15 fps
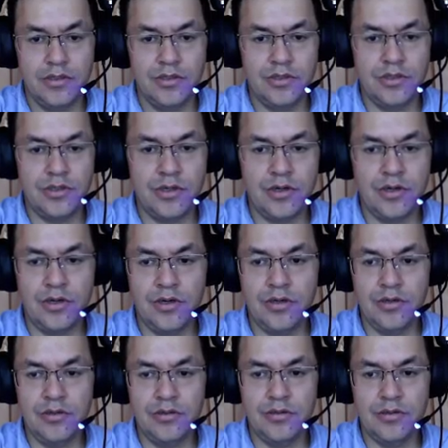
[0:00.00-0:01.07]

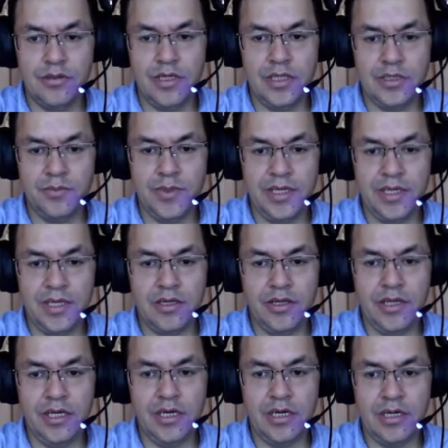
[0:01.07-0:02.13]
So let's be
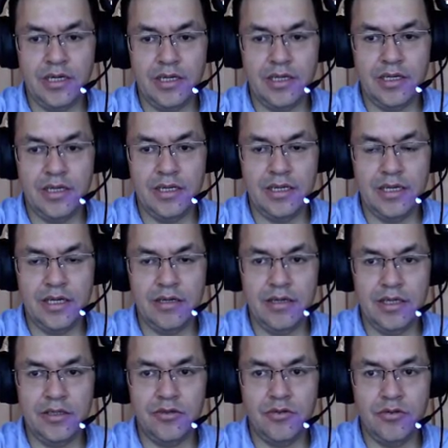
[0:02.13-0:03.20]
clear, and I don't
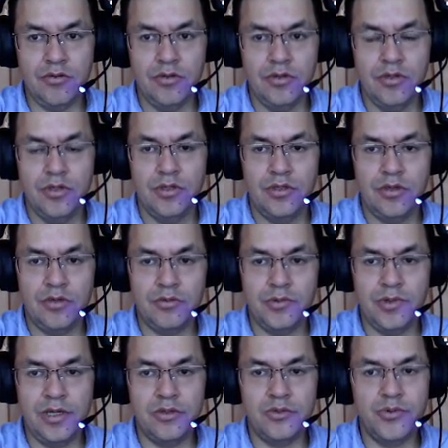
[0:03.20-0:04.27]
like to talk
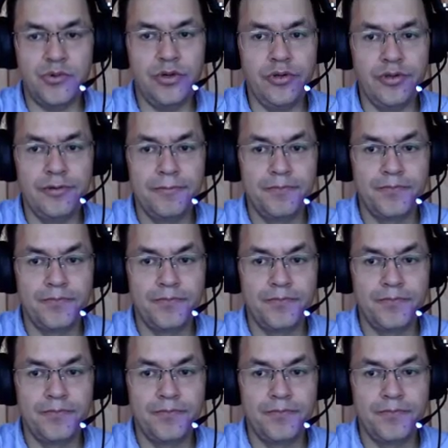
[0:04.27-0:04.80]
really rude,